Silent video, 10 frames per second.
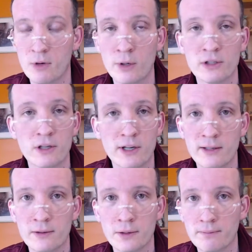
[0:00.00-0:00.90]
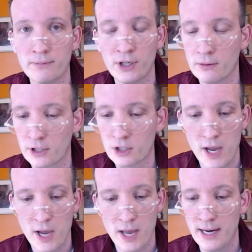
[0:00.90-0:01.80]
I'm always looking to
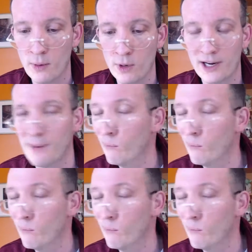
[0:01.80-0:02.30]
expand my network.